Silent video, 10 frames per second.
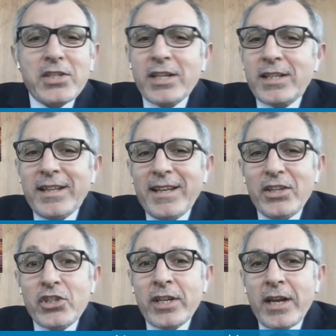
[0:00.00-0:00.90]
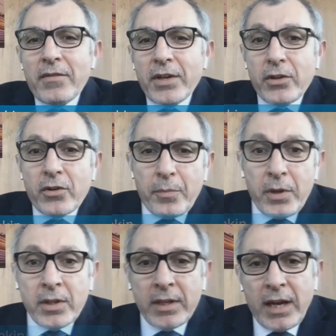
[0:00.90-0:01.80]
basically each and every
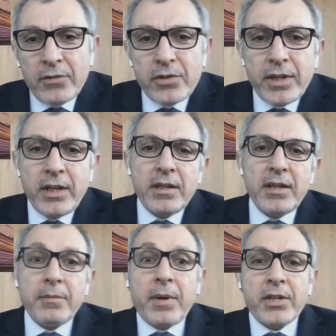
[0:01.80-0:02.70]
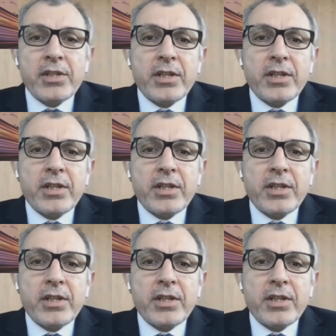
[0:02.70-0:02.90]
European country, in